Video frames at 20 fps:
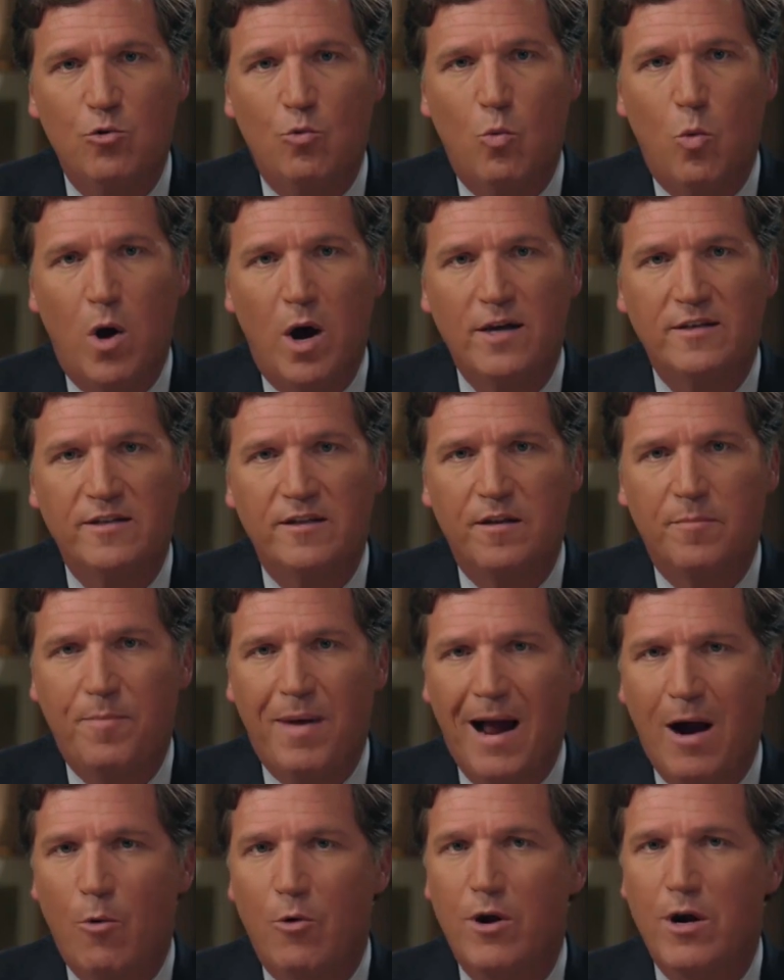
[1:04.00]
wanted the
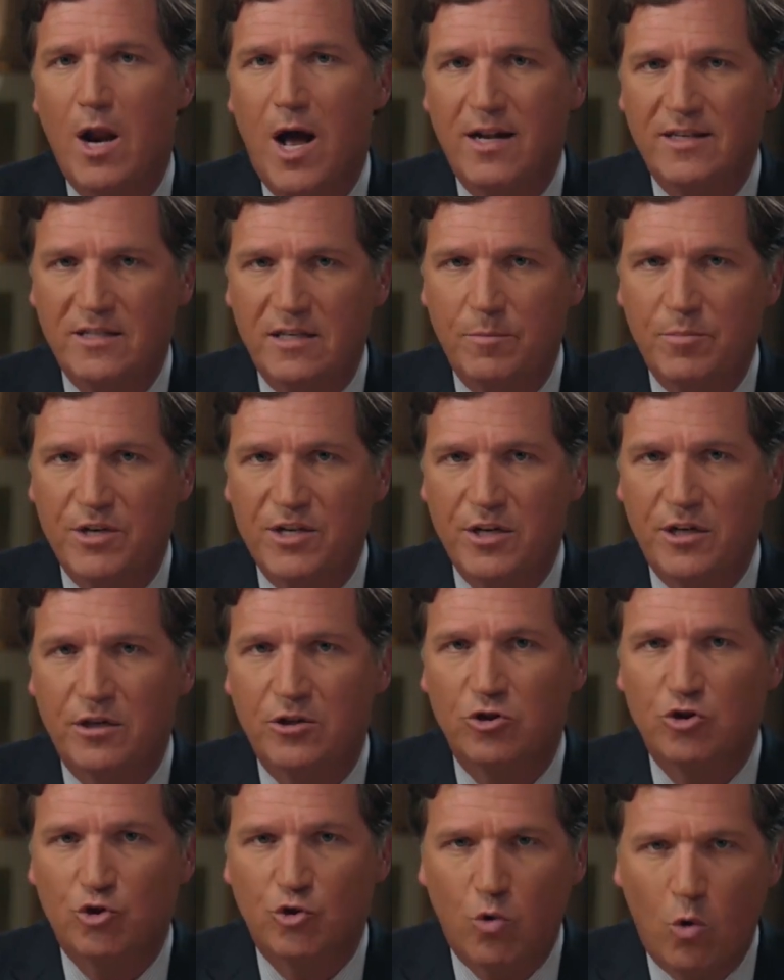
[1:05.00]
power not simply to
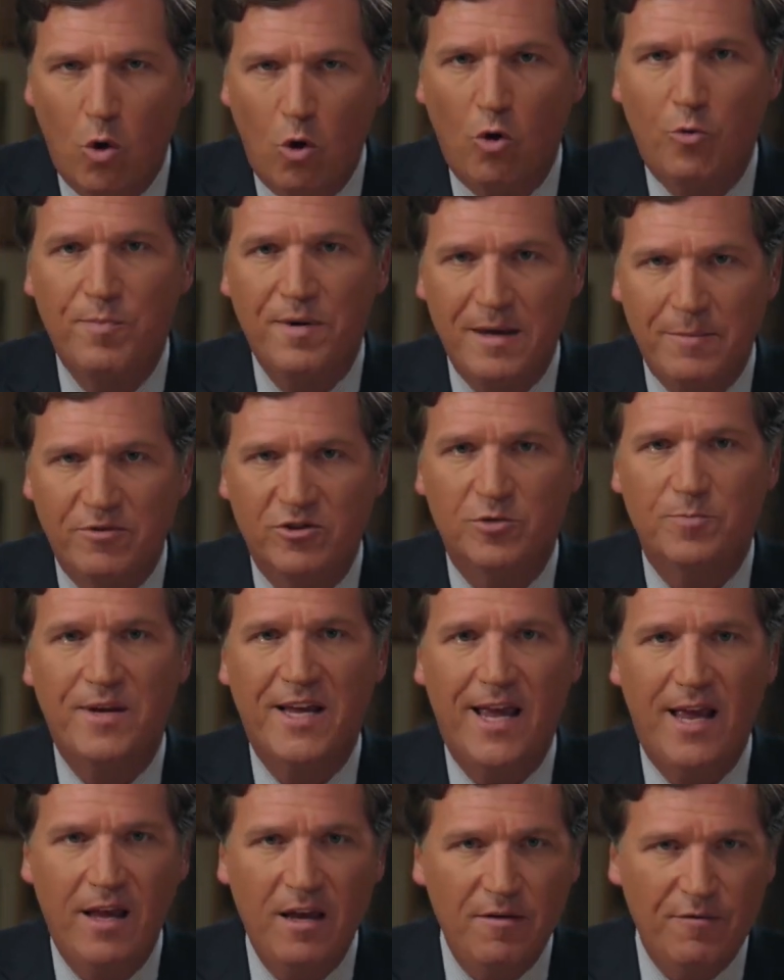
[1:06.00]
control people's
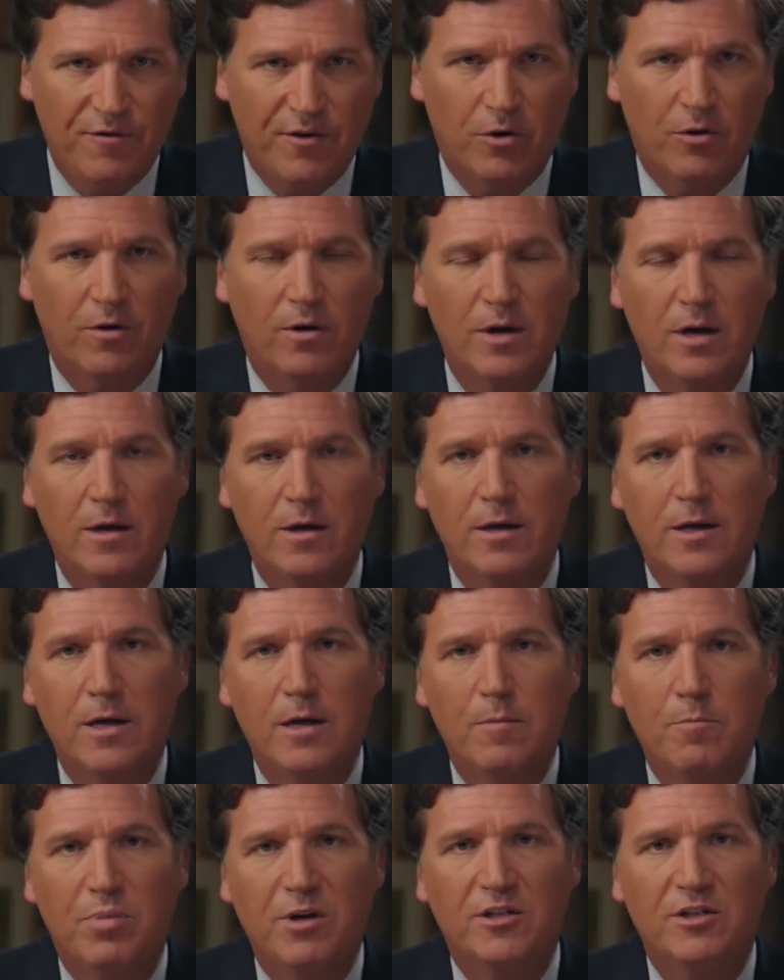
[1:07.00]
behavior,
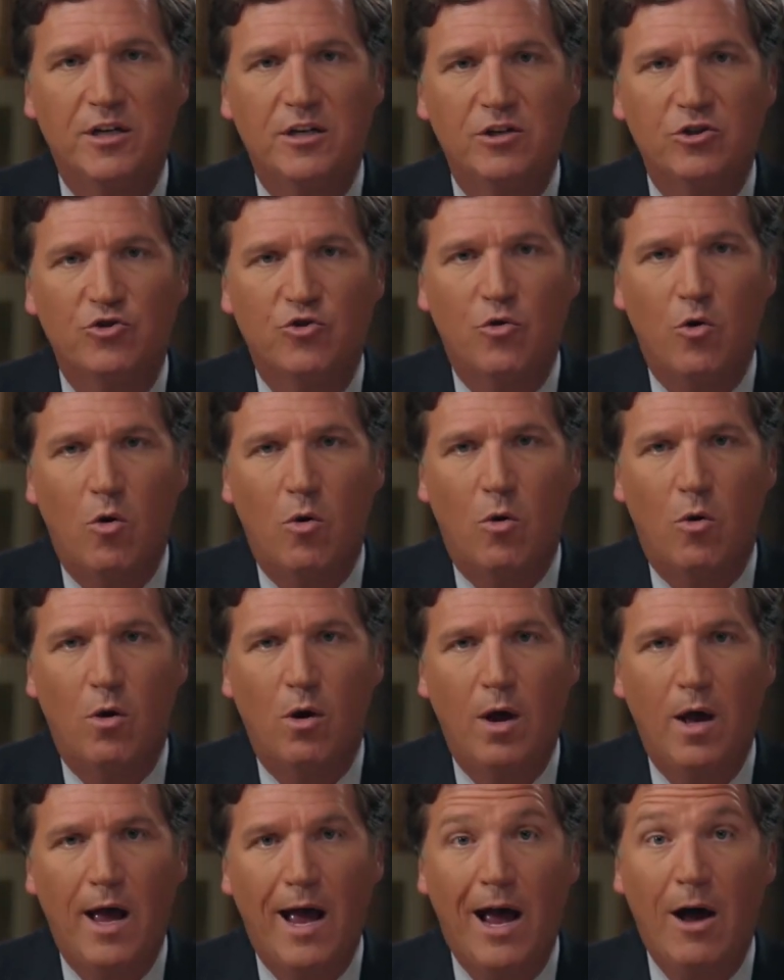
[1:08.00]
but to
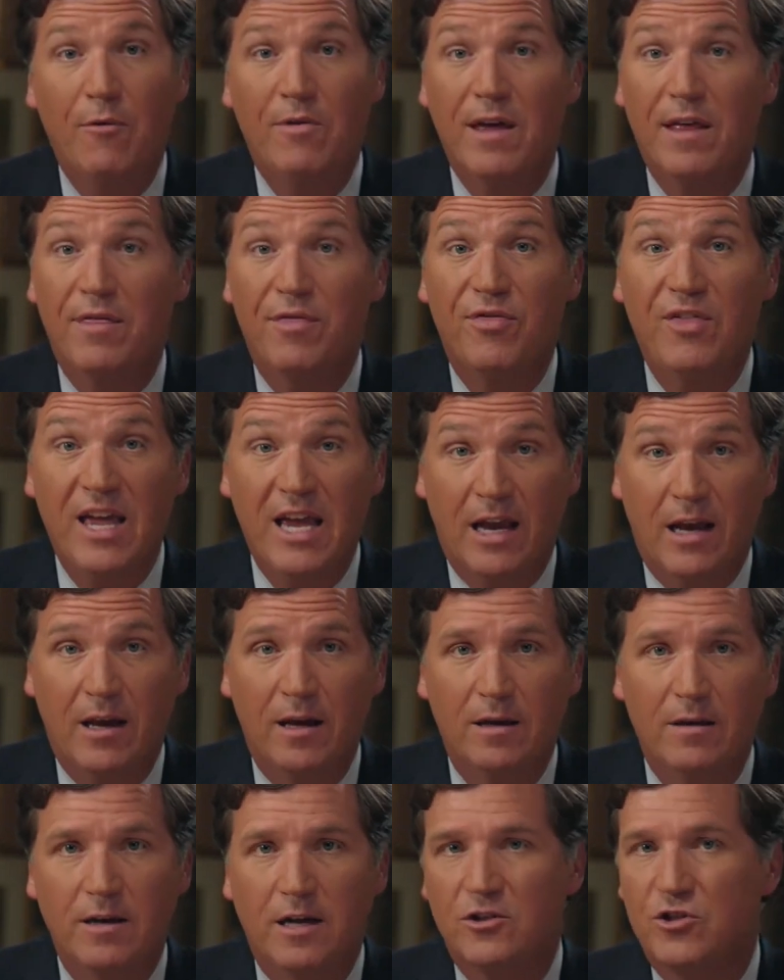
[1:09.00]
control how they think,
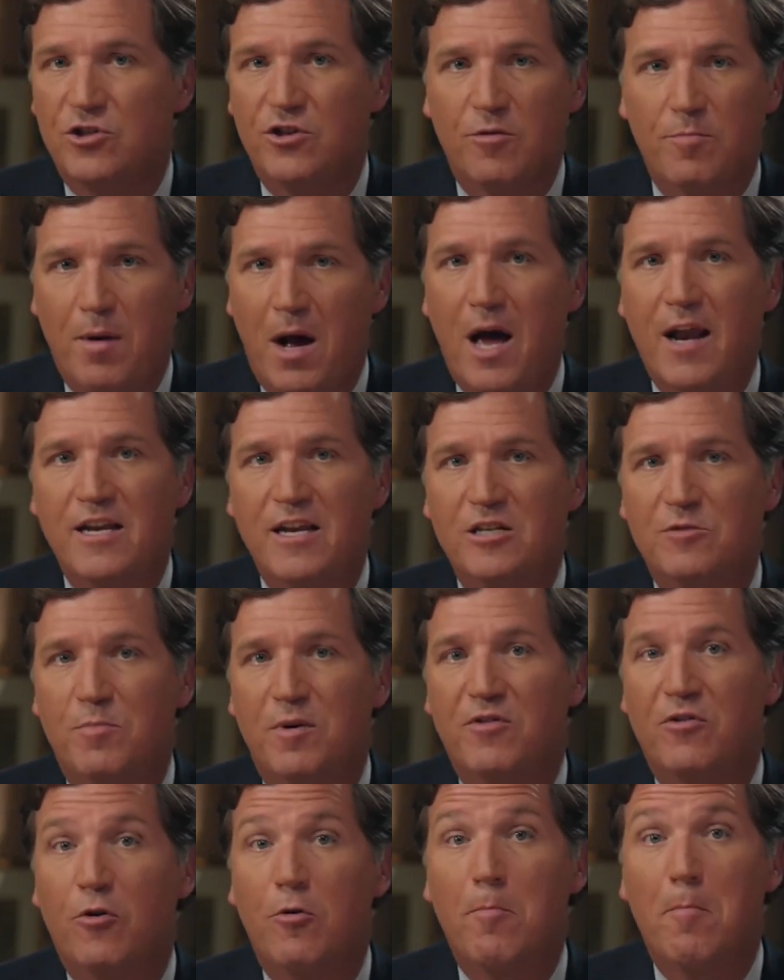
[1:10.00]
not just their bodies,
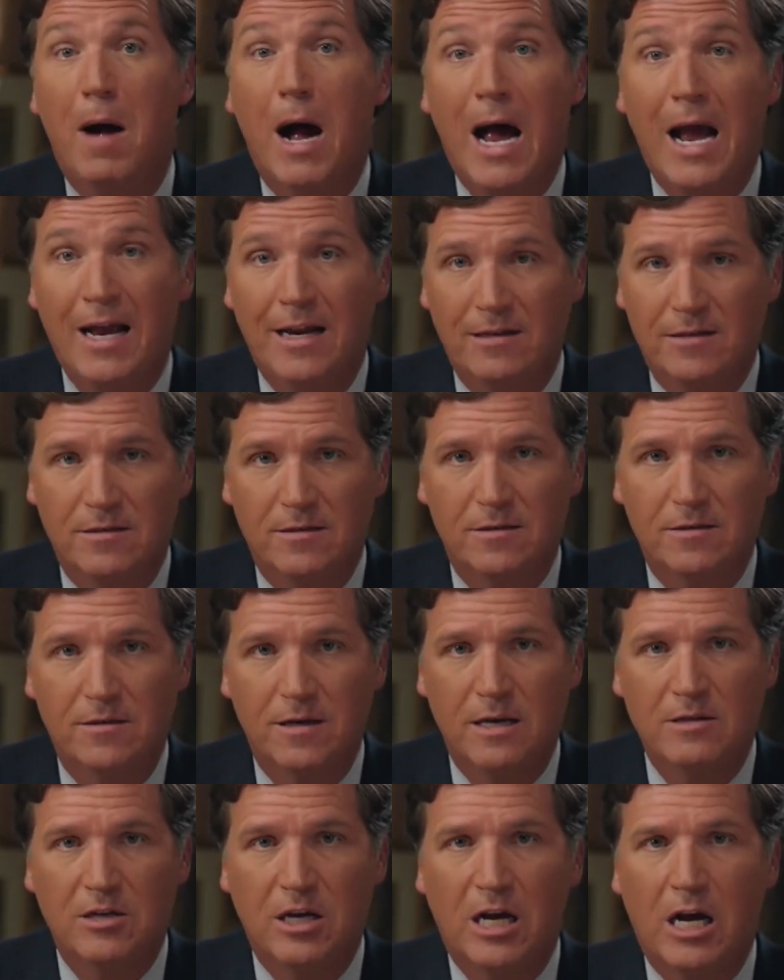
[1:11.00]
but their minds,
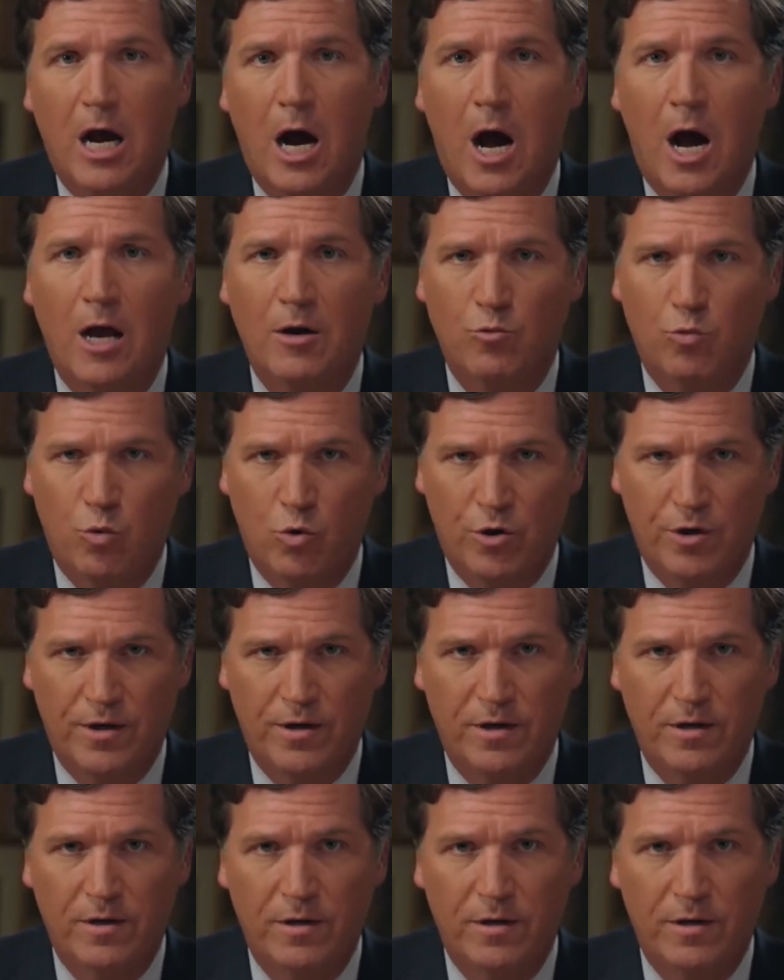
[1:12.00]
as a god would.